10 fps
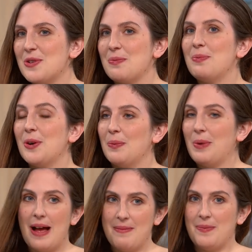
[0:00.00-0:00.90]
I would, but
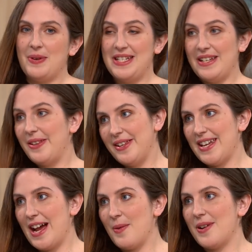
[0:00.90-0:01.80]
I mean, we did sit
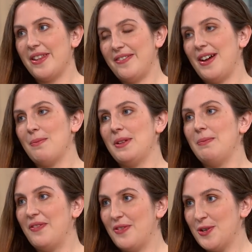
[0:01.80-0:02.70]
down as a
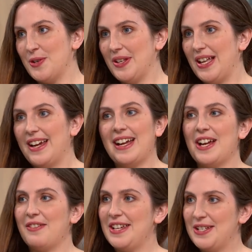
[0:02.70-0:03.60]
family before, like,
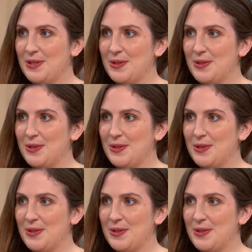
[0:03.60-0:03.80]
I agreed